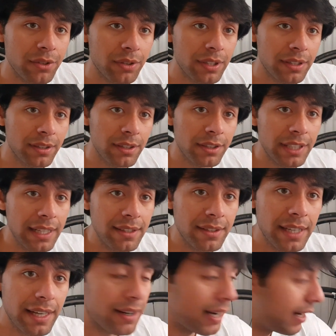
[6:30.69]
So this is the chain
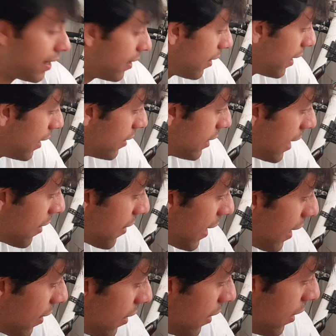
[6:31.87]
set right here, right? Chain
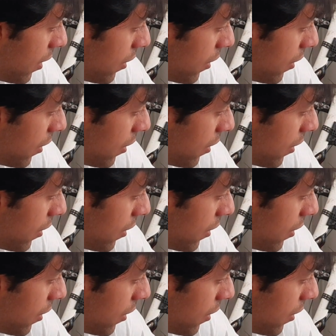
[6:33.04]
ring.